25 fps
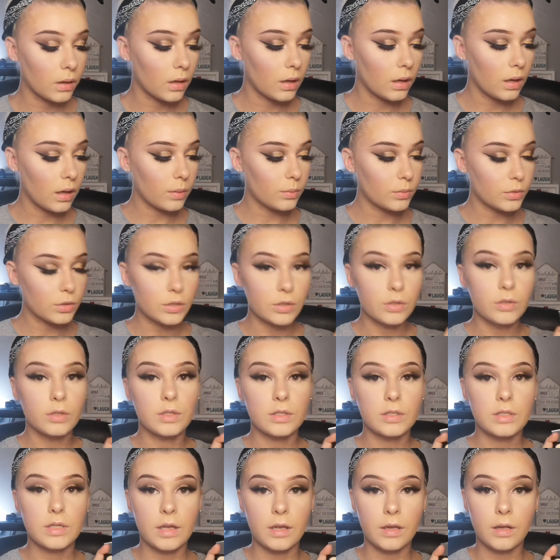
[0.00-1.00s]
I'm just going to
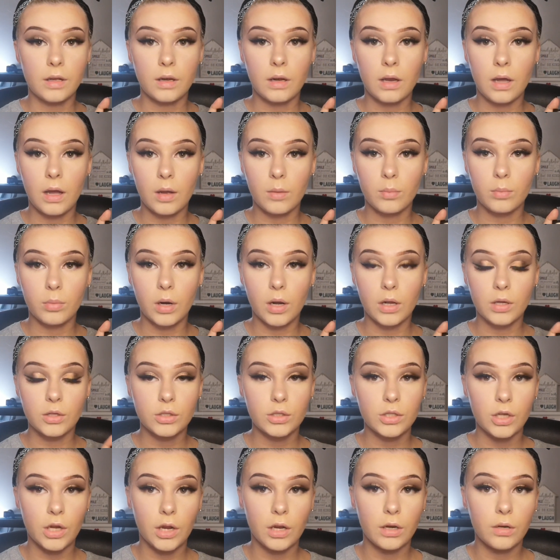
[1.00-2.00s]
take a light brown
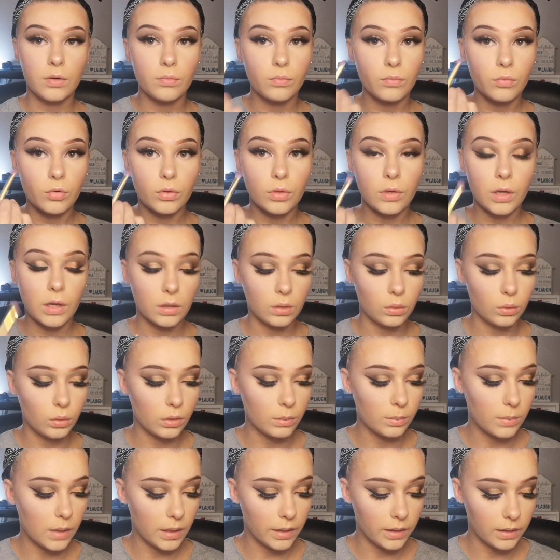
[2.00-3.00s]
shade and run that under
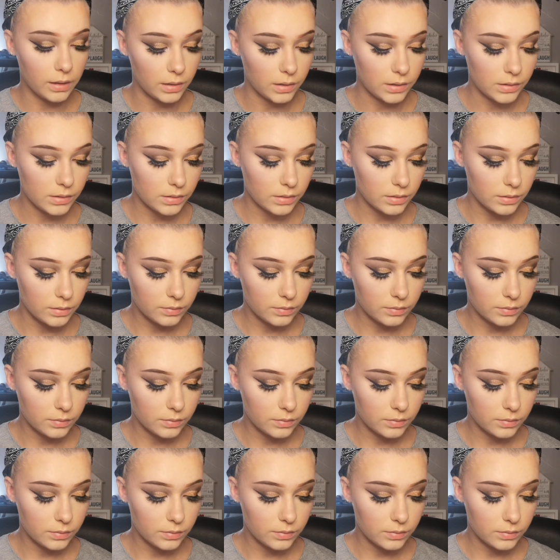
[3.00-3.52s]
my eyes.